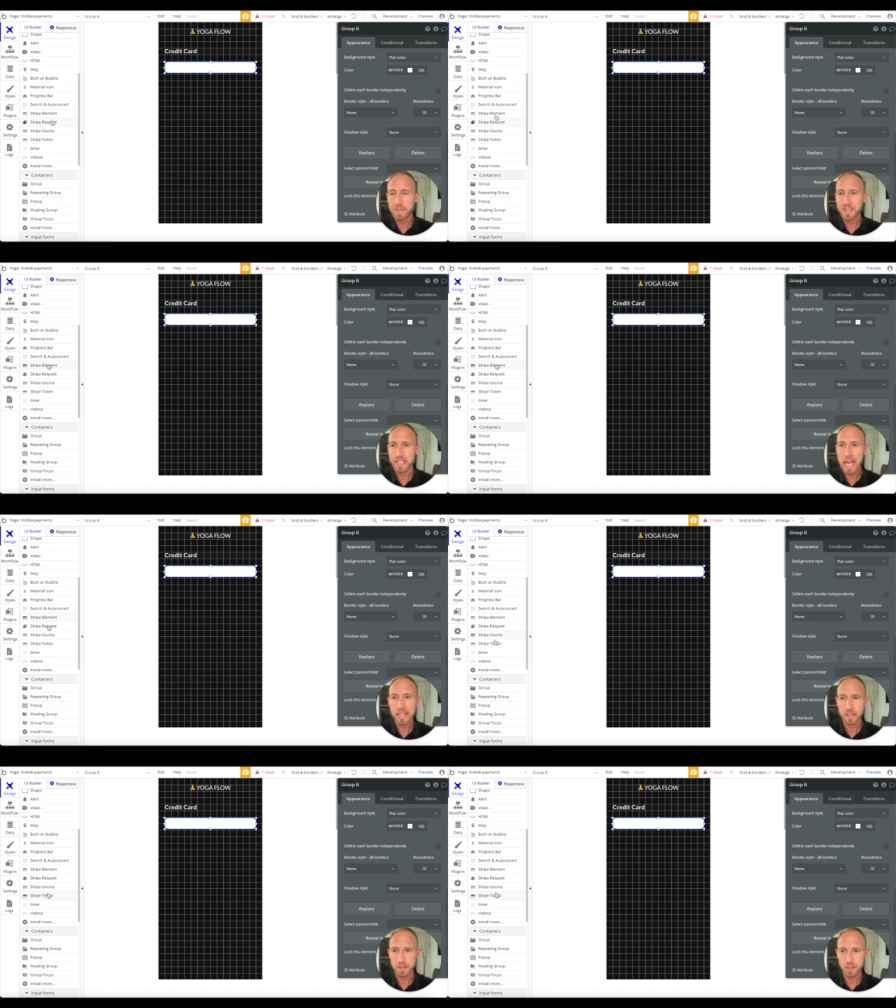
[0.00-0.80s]
us
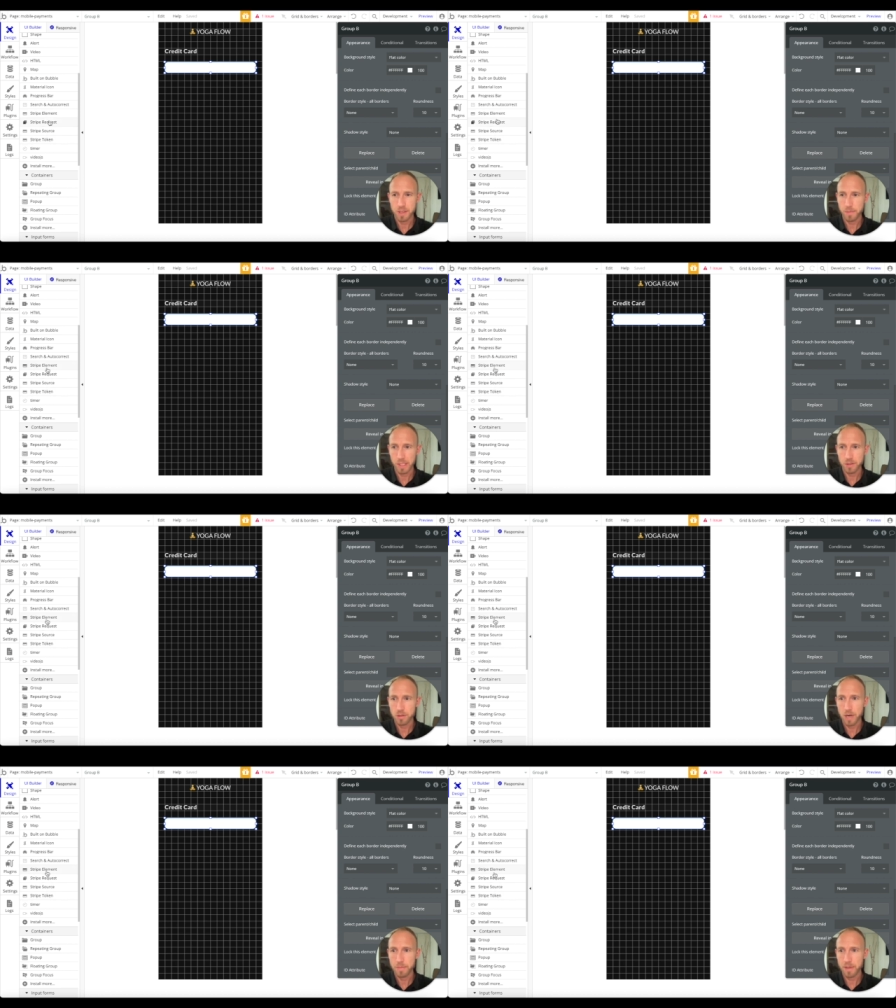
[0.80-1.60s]
access to some of these
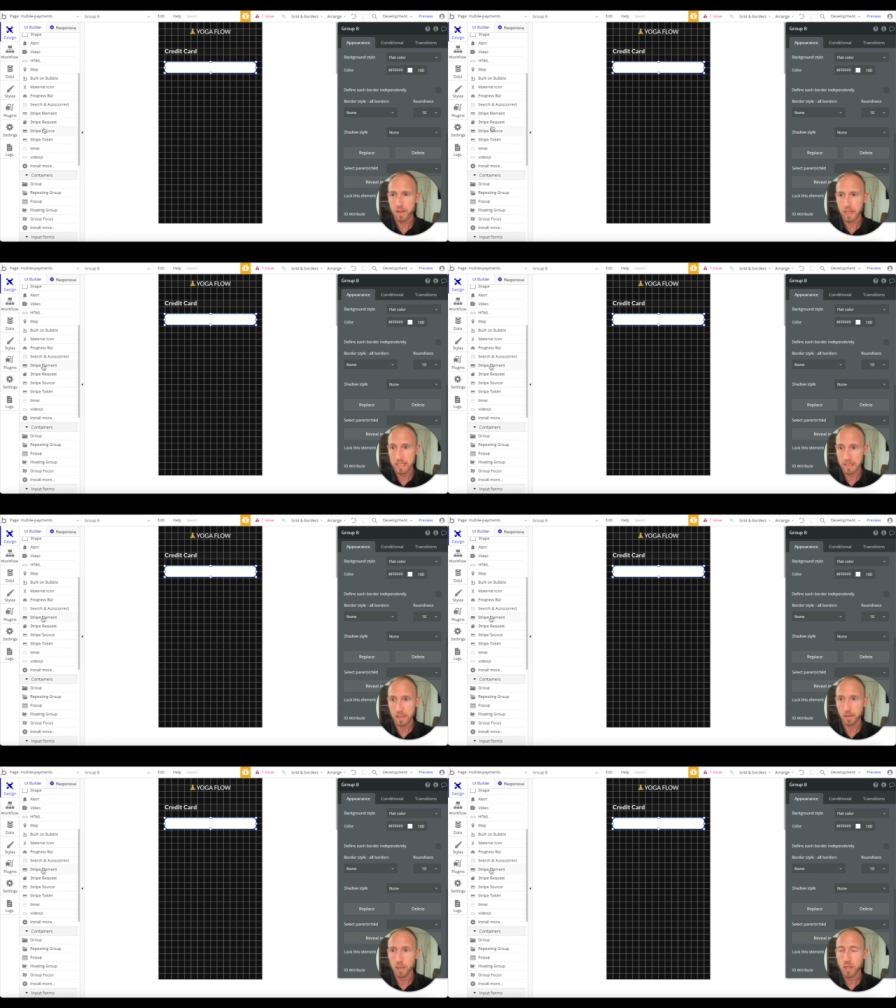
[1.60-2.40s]
stripe things
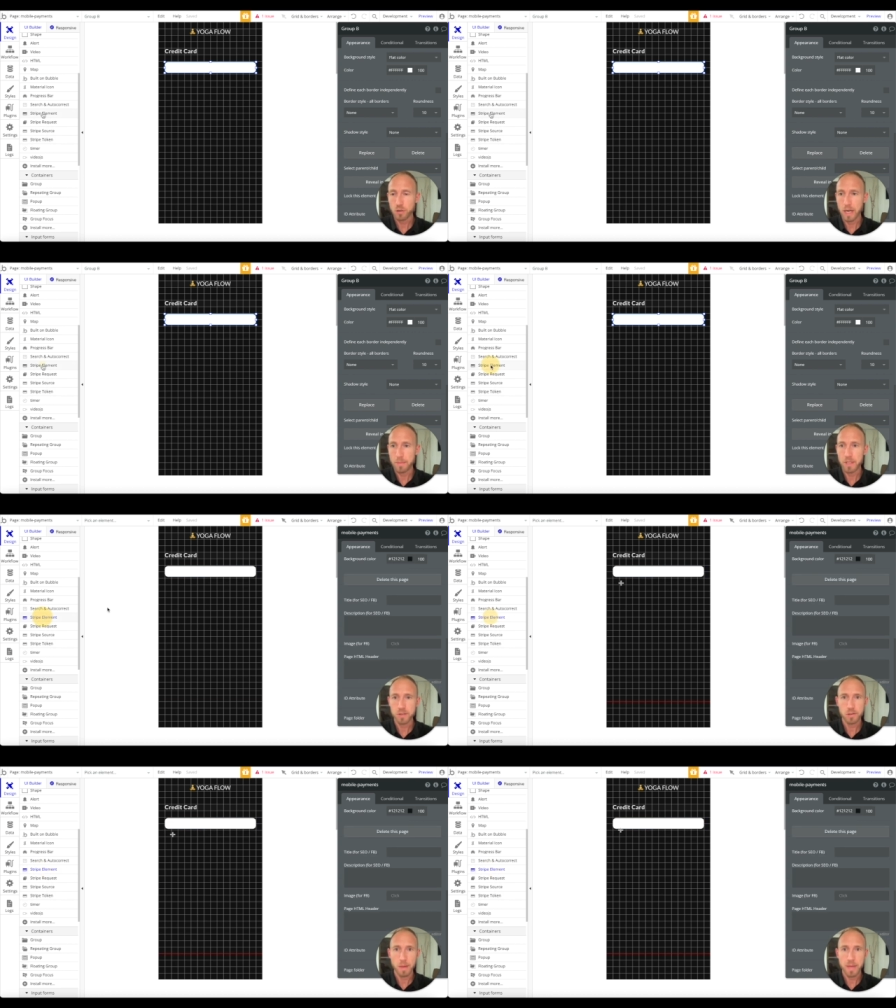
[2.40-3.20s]
here. Grab the
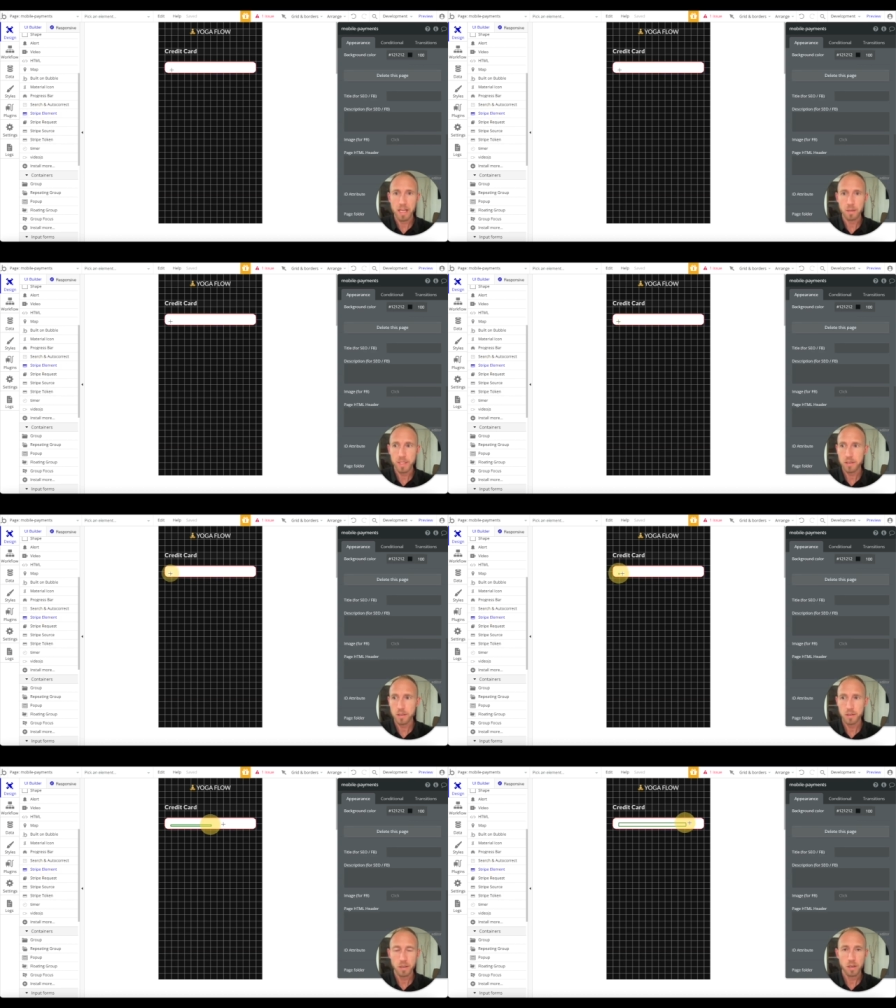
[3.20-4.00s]
stripe element,
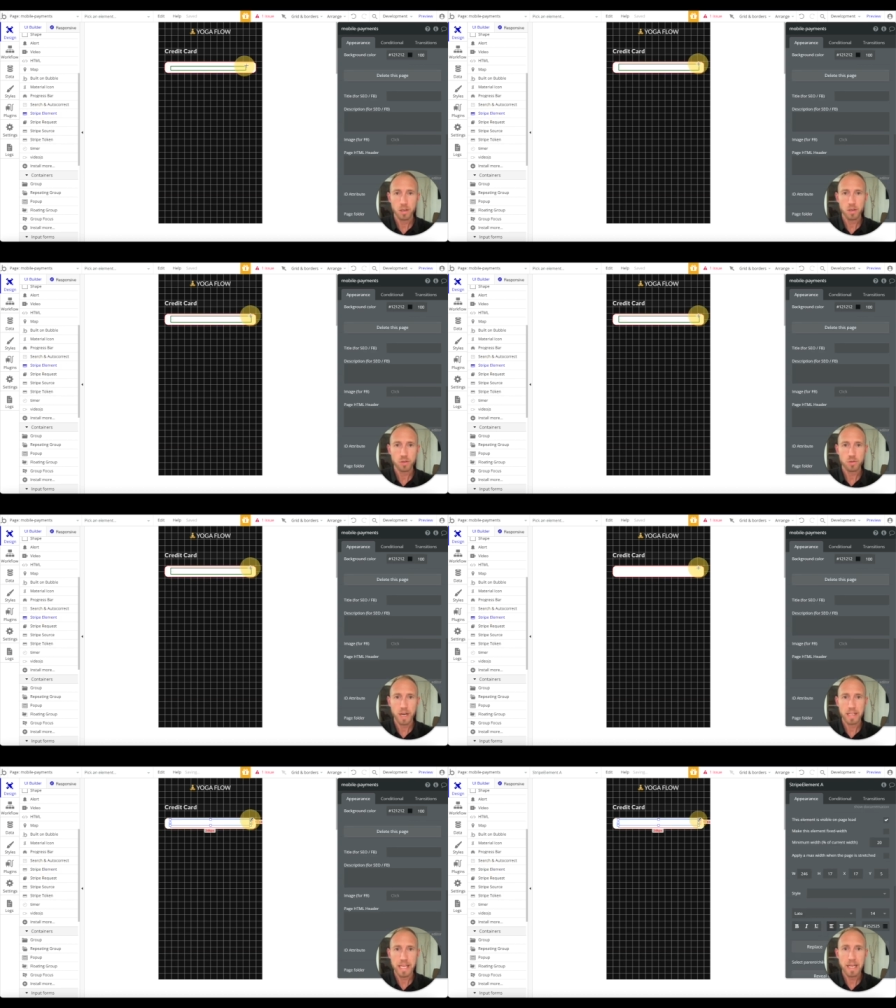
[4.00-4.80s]

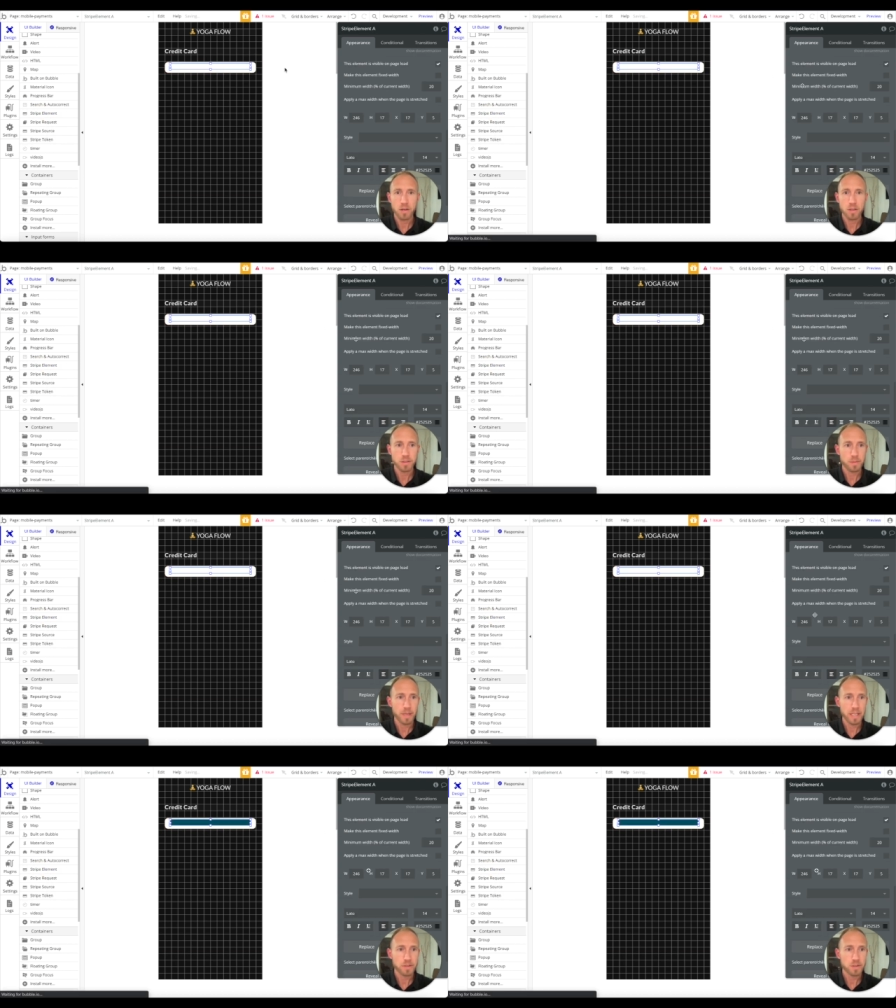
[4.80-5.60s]
drag that onto the
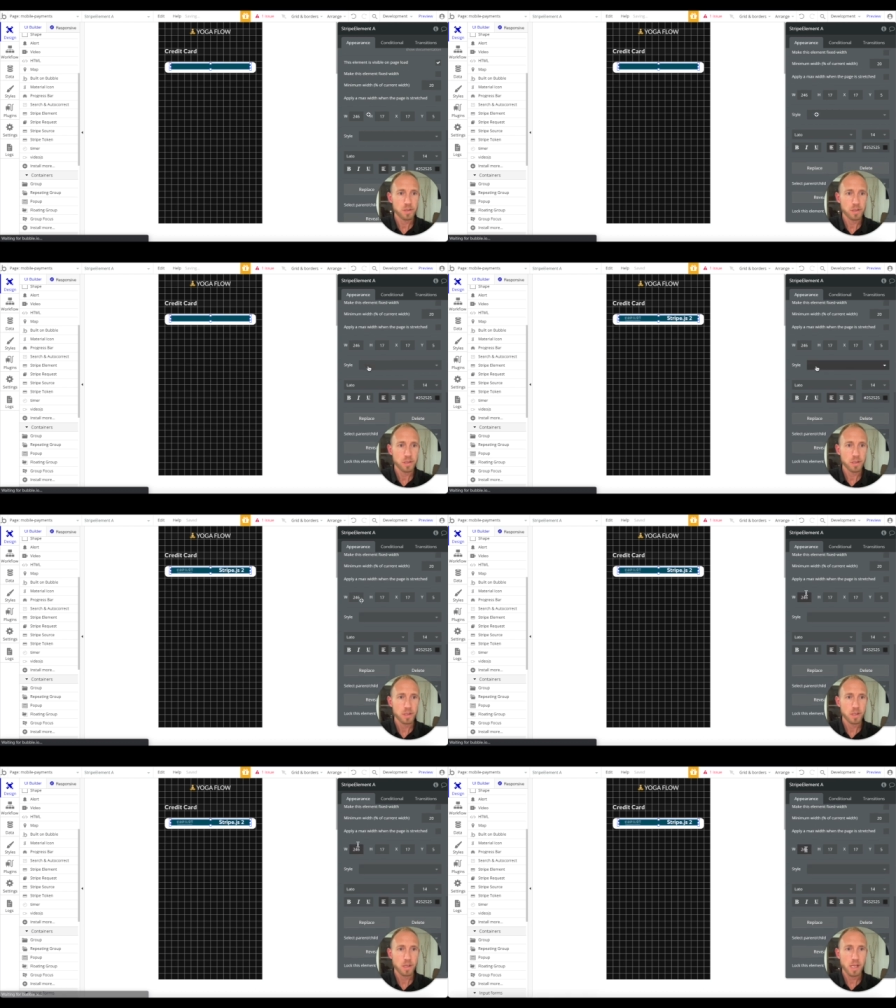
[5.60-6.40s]
page,
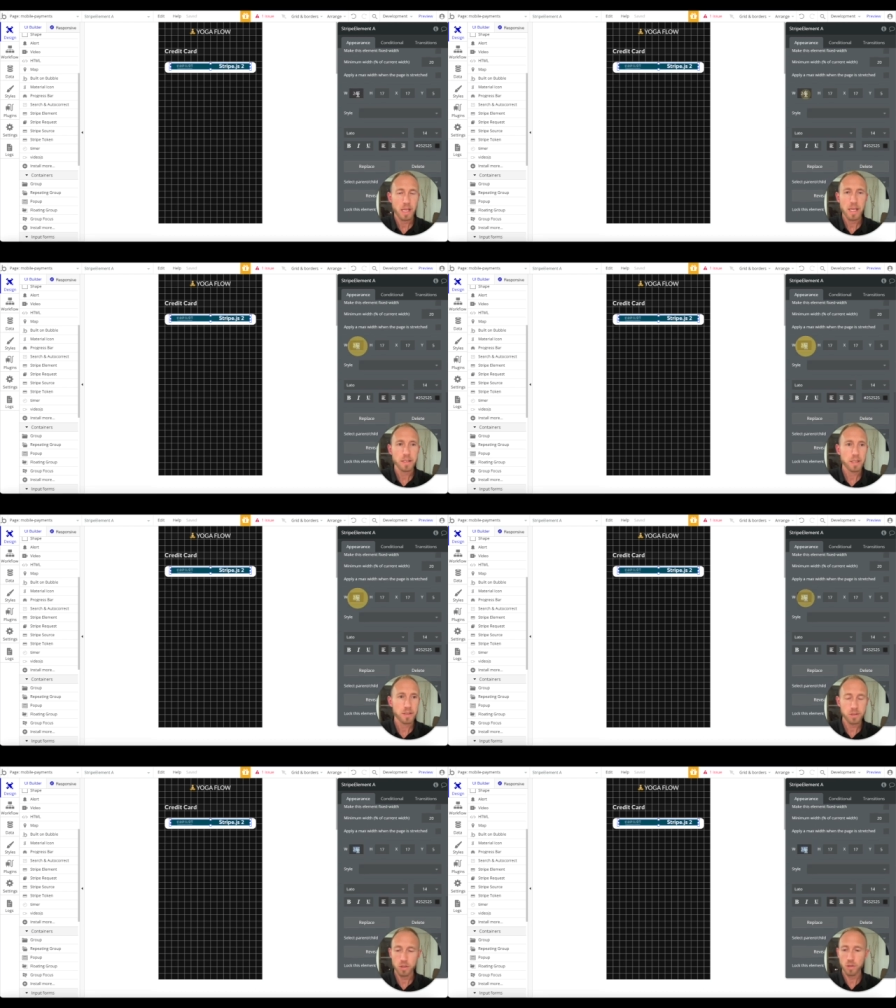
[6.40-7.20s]
and
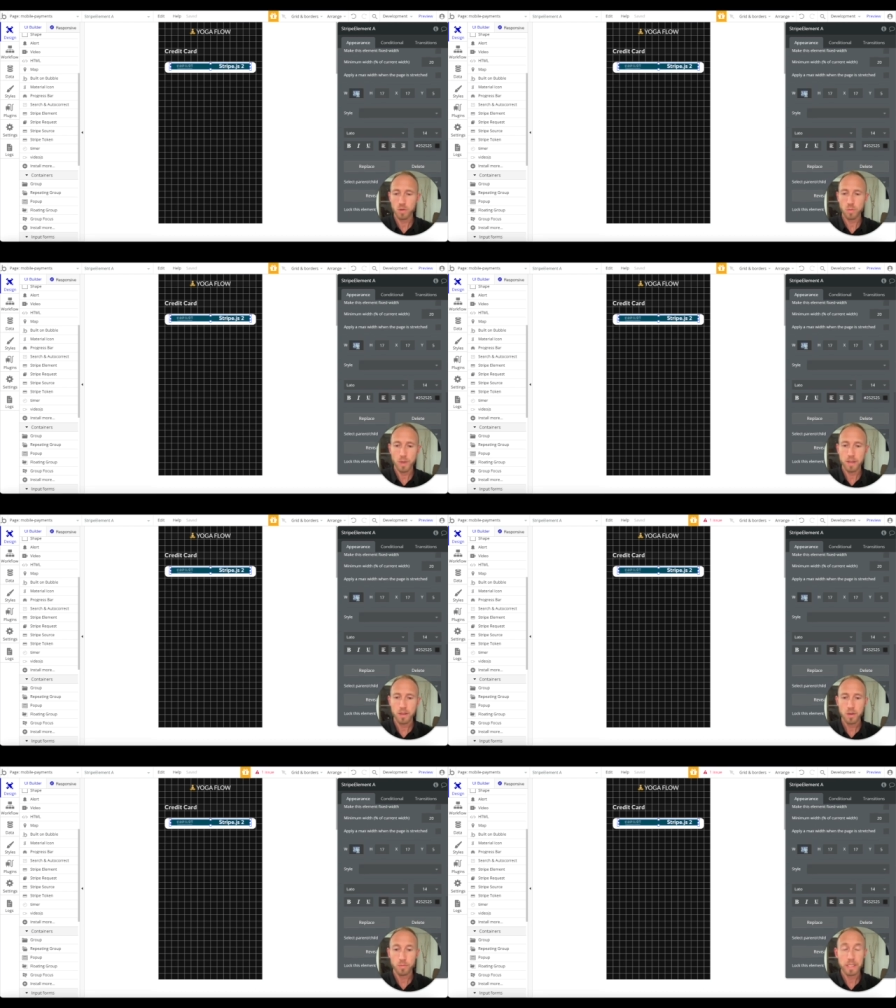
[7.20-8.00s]
let's go with,
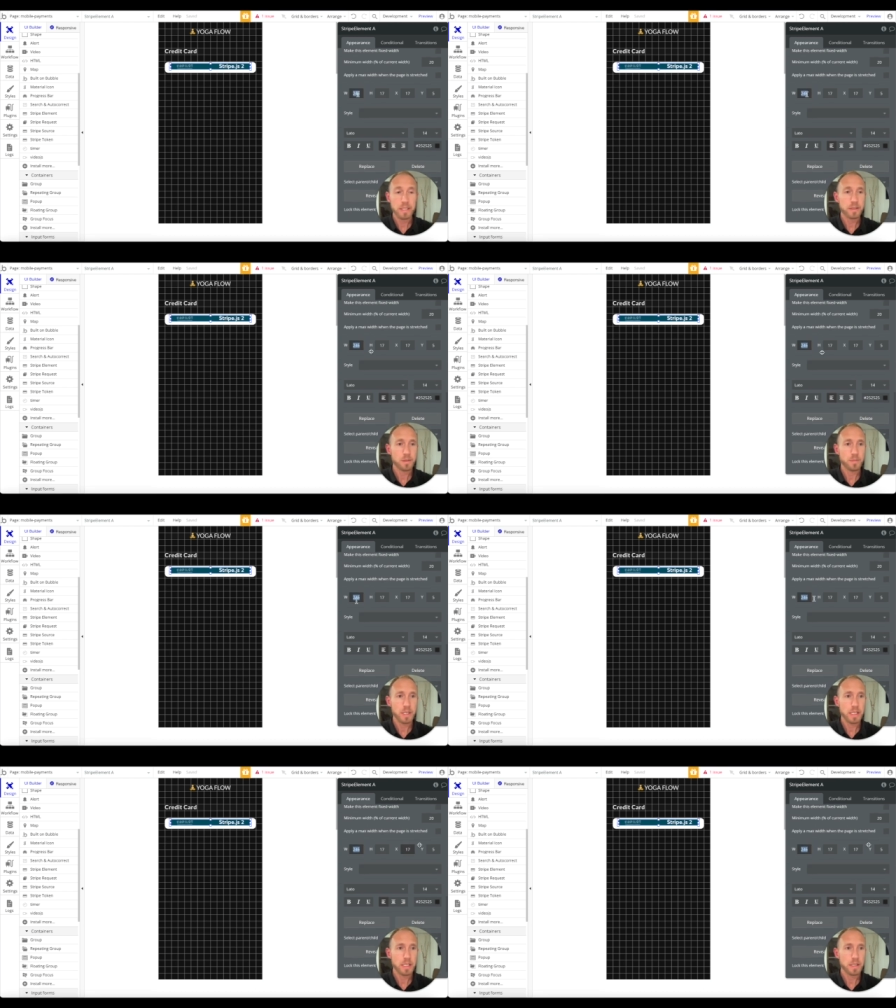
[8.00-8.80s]
we need it to
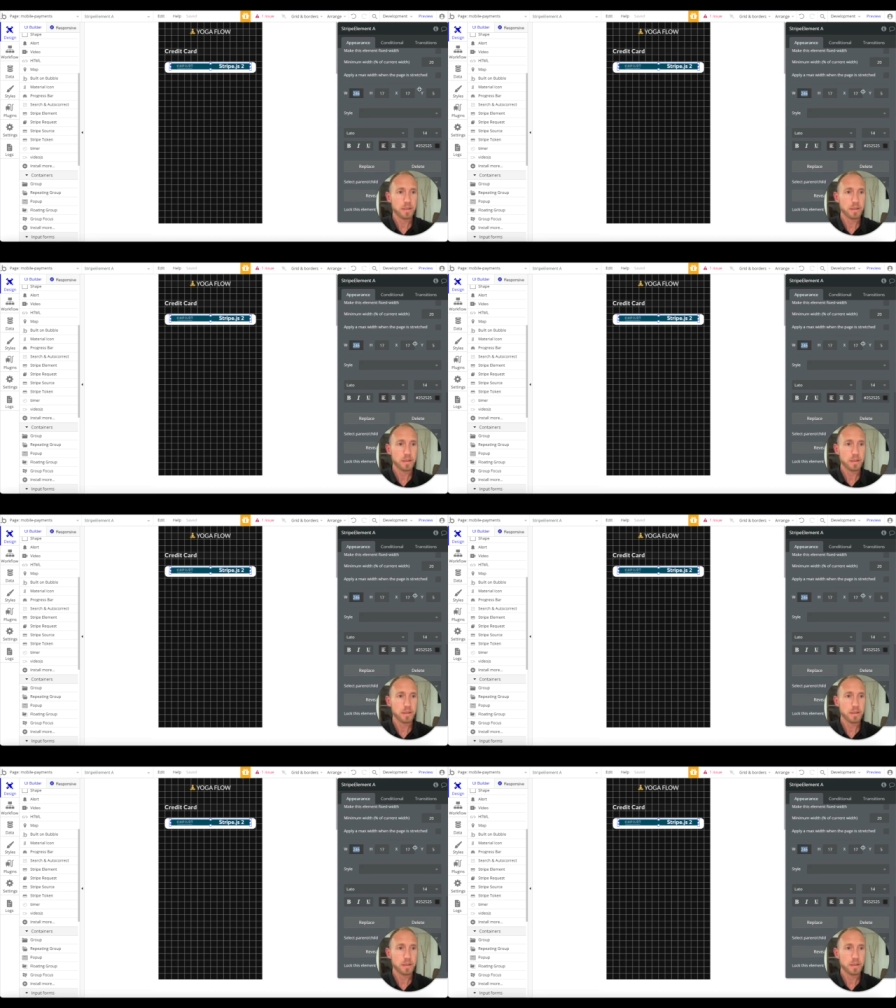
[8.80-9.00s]
be,